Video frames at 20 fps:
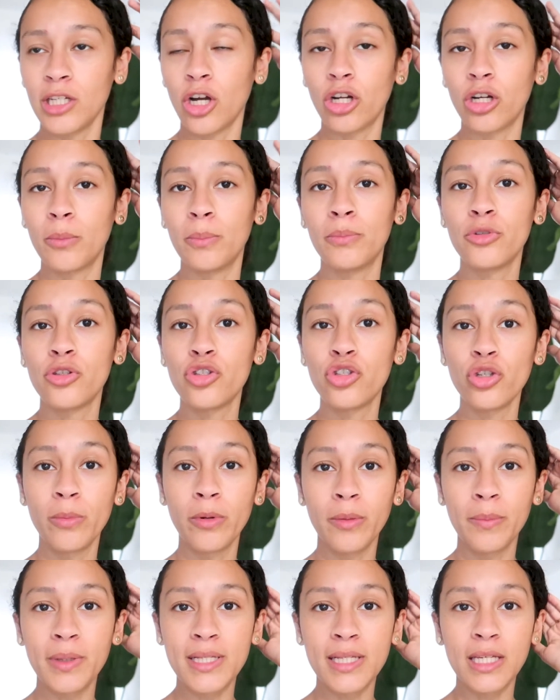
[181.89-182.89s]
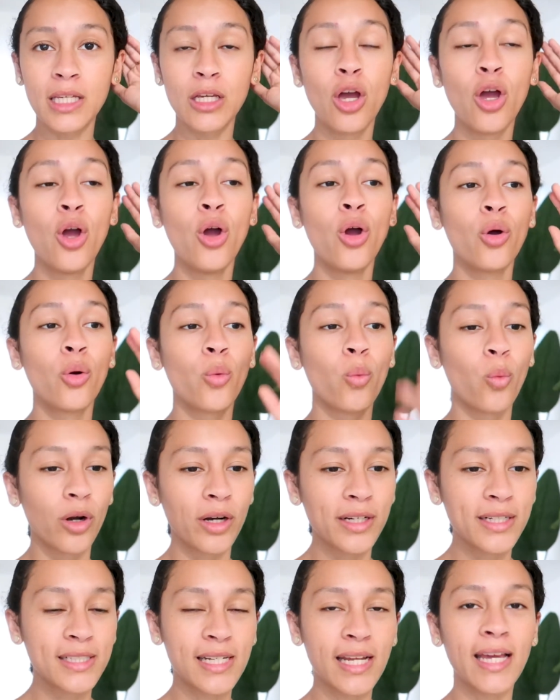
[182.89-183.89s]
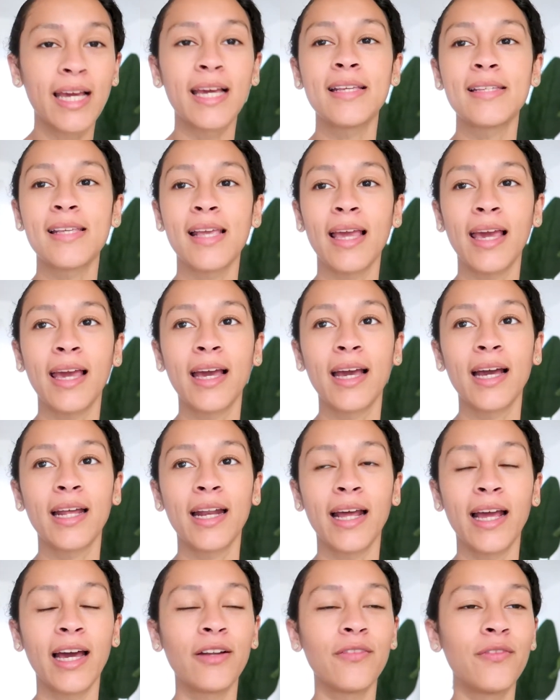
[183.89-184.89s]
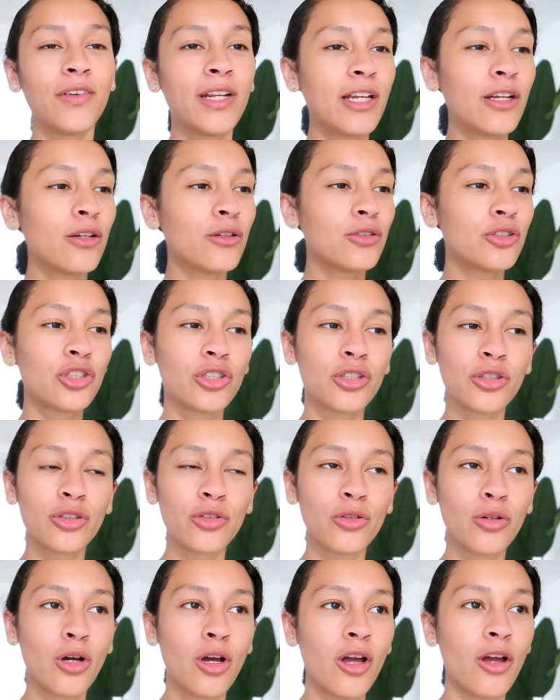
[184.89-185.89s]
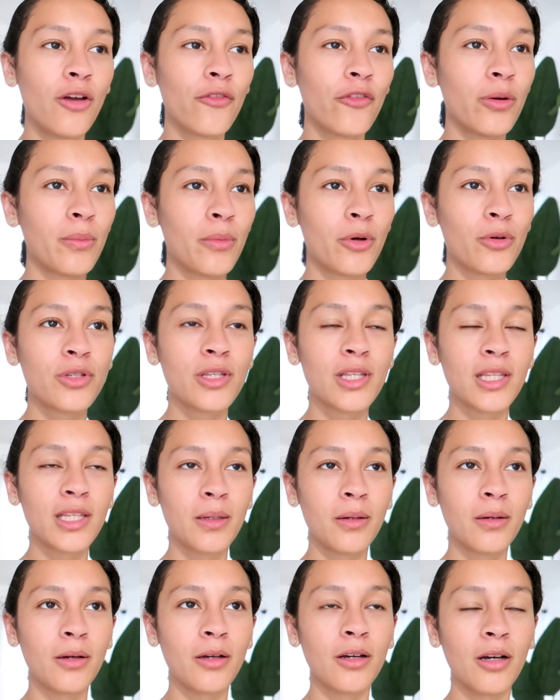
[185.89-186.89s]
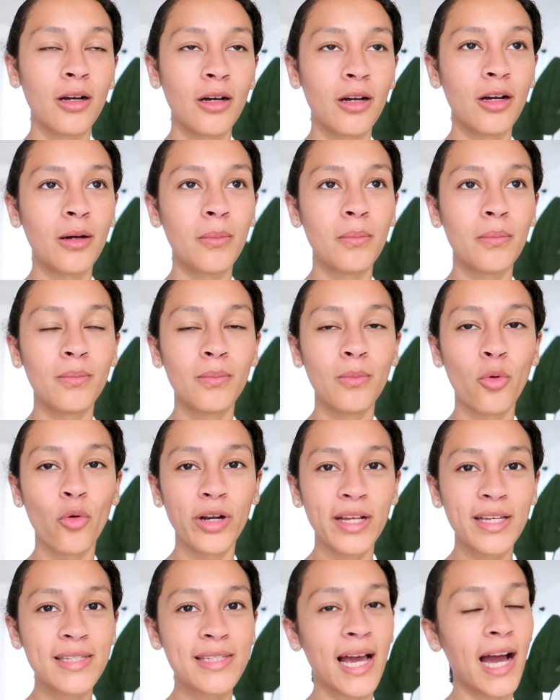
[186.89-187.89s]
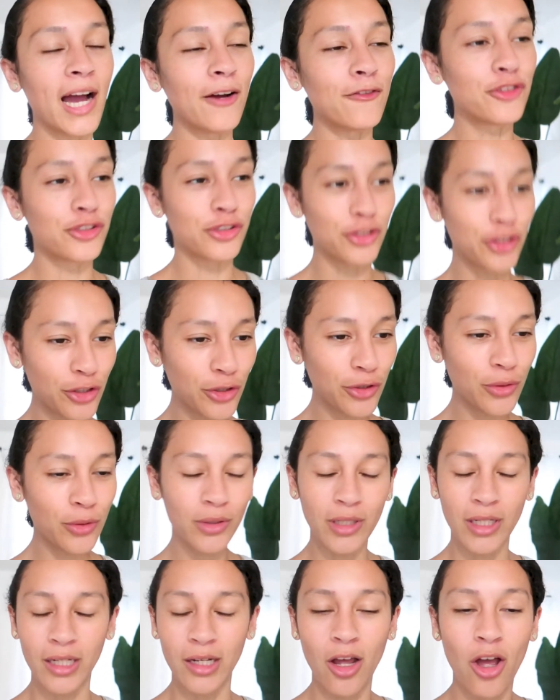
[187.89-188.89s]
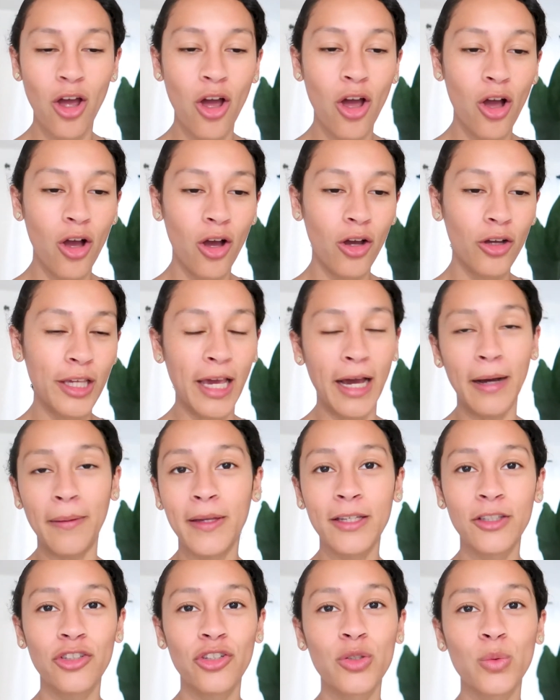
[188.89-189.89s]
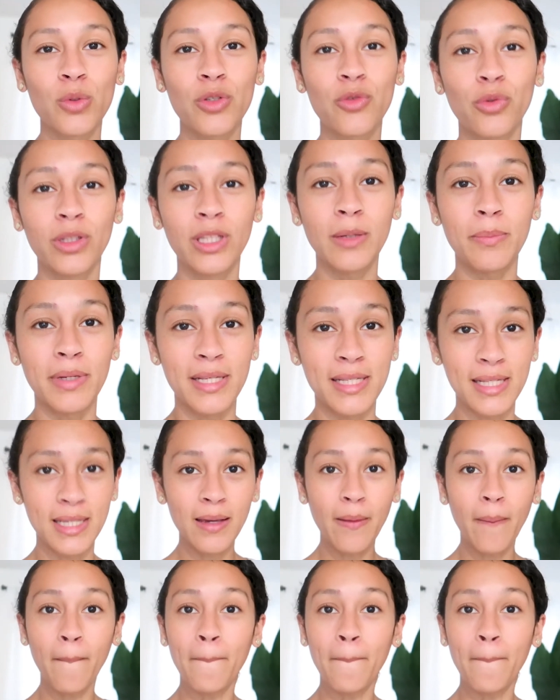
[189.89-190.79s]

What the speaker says: our super busy work days, and I had a video shoot for most of the morning to afternoon, and yeah, it just was really busy.